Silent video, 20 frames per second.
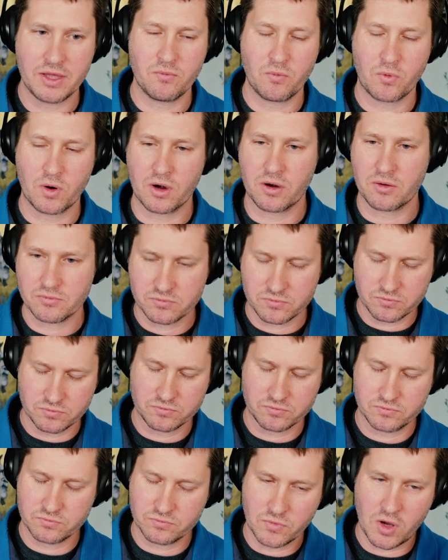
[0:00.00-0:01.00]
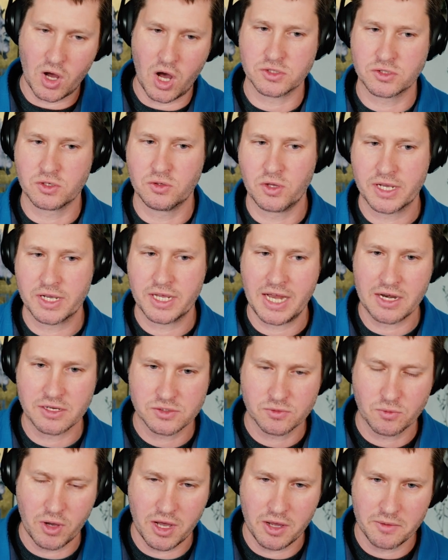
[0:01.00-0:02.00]
we're also looking at as
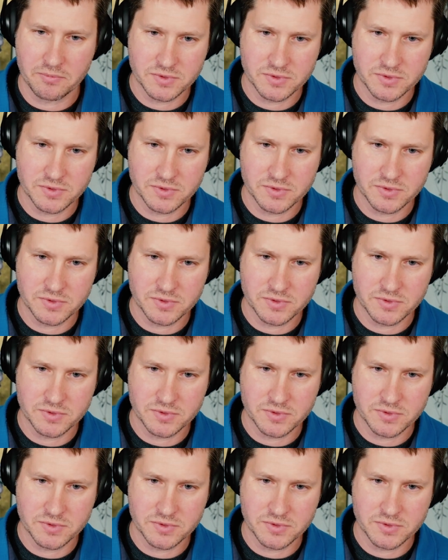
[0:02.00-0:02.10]
well.